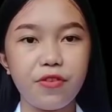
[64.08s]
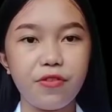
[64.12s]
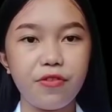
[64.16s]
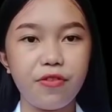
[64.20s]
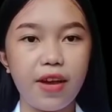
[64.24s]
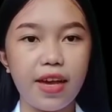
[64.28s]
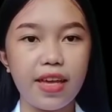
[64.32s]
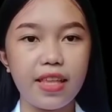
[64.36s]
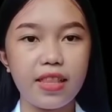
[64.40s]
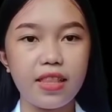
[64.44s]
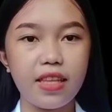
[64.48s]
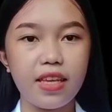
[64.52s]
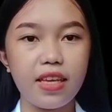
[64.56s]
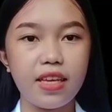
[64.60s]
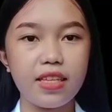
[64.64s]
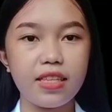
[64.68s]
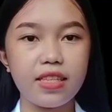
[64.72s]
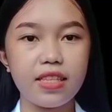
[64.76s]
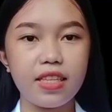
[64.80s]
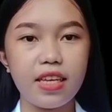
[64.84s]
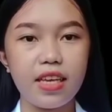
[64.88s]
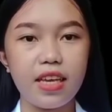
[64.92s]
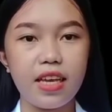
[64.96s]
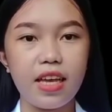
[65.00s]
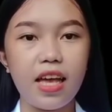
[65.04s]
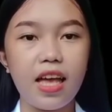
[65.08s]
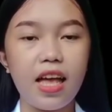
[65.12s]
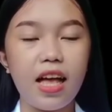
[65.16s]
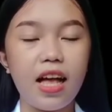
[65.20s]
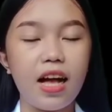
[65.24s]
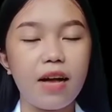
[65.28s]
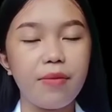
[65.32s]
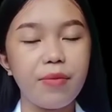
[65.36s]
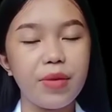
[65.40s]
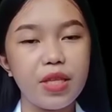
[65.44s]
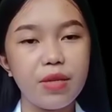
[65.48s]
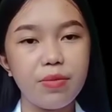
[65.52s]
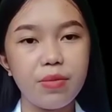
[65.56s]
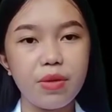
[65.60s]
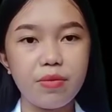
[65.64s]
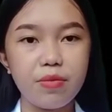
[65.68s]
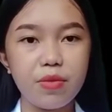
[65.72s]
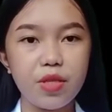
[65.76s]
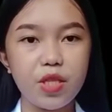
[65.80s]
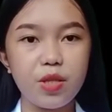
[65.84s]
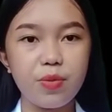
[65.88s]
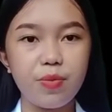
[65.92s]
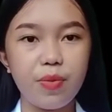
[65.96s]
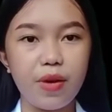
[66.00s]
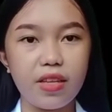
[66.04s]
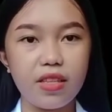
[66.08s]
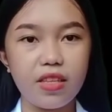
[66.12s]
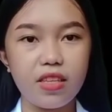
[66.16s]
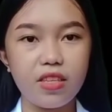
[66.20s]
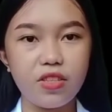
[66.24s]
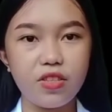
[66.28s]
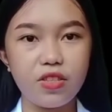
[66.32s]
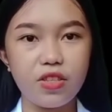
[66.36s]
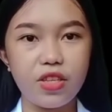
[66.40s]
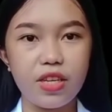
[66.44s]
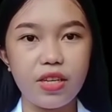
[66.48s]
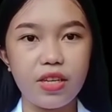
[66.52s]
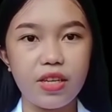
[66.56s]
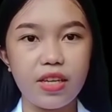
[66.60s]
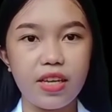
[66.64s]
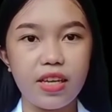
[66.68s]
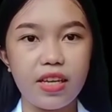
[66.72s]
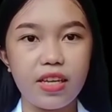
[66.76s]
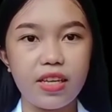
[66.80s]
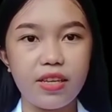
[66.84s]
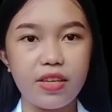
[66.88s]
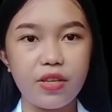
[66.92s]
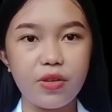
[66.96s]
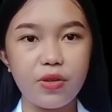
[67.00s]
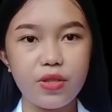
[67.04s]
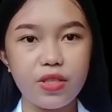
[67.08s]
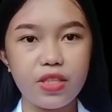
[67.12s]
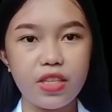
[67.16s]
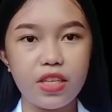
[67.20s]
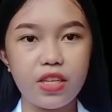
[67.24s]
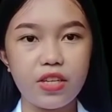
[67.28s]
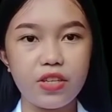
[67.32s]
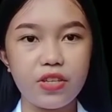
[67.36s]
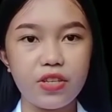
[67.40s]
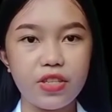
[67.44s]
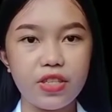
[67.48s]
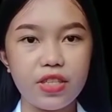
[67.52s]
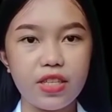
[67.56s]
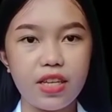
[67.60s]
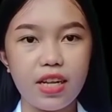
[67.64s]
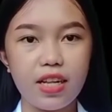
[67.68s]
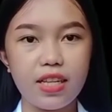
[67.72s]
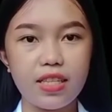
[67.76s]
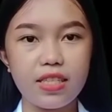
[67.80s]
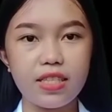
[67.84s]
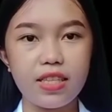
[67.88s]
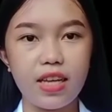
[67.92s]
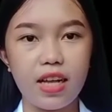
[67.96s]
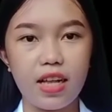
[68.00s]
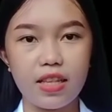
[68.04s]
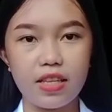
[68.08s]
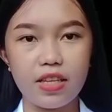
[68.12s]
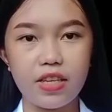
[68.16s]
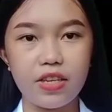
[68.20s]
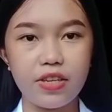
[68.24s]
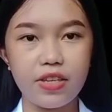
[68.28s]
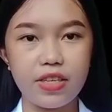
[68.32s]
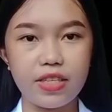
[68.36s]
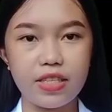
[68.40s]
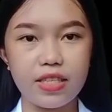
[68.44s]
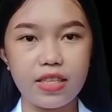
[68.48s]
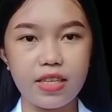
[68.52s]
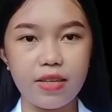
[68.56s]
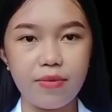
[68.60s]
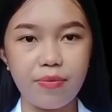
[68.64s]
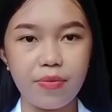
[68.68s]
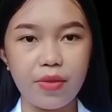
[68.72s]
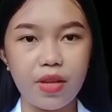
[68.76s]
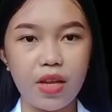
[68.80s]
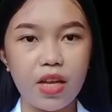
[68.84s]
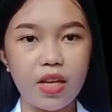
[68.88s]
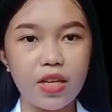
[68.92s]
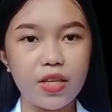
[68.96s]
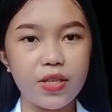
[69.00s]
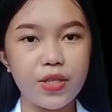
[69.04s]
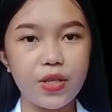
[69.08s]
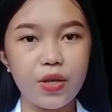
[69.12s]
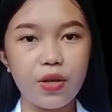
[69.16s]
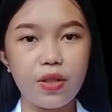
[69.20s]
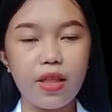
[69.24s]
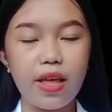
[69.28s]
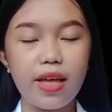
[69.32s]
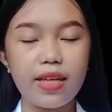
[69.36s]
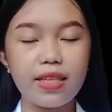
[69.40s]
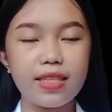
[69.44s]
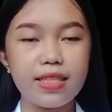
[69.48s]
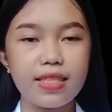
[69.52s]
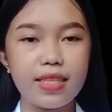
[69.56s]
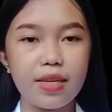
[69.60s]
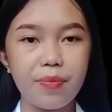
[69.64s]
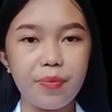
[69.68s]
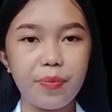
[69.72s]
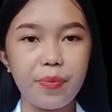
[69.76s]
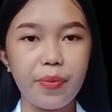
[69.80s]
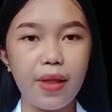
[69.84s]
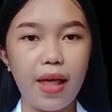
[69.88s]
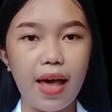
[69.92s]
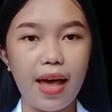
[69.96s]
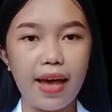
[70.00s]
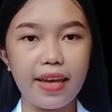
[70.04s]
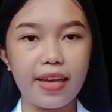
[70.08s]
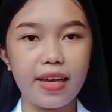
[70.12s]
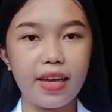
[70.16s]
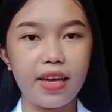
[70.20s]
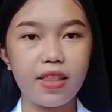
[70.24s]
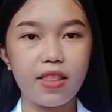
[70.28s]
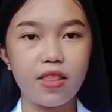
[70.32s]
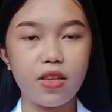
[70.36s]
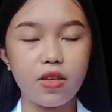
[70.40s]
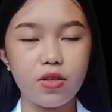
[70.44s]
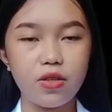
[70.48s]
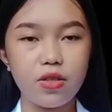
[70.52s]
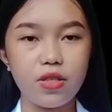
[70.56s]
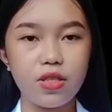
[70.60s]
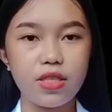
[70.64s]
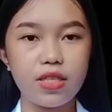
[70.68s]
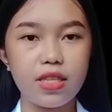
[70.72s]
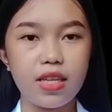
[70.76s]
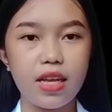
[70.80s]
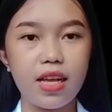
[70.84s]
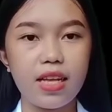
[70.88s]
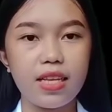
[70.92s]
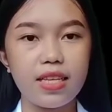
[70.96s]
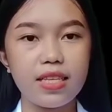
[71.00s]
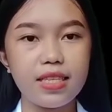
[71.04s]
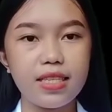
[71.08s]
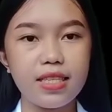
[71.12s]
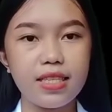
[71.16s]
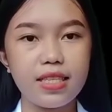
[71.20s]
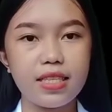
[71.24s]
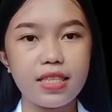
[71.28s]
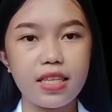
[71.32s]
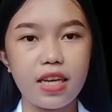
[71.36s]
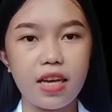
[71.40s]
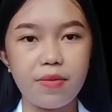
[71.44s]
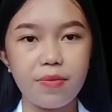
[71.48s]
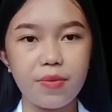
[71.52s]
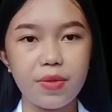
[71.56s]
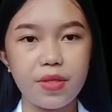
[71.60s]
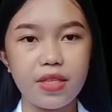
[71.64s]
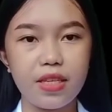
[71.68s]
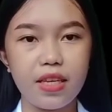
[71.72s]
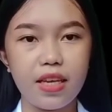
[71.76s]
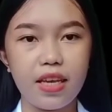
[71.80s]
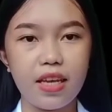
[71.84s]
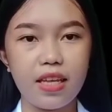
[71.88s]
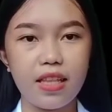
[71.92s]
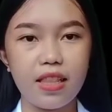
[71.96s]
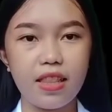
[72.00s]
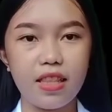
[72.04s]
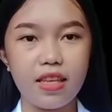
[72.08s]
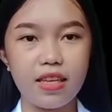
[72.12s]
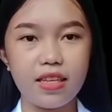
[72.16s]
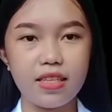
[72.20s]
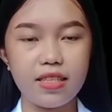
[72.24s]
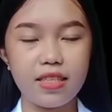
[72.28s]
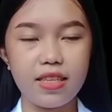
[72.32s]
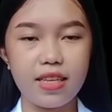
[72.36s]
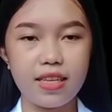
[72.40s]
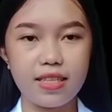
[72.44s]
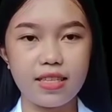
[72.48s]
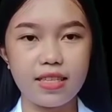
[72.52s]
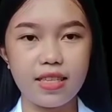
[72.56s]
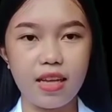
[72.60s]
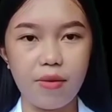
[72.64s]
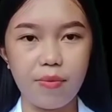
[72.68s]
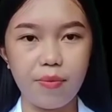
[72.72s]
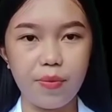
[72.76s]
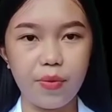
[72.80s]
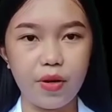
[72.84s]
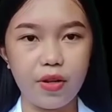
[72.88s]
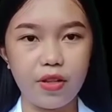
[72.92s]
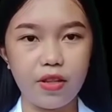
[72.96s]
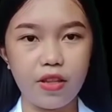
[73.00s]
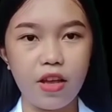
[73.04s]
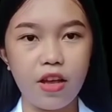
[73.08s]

finding the minimum spanning tree using Kruskal'S algorithm. So let's apply those steps in this example.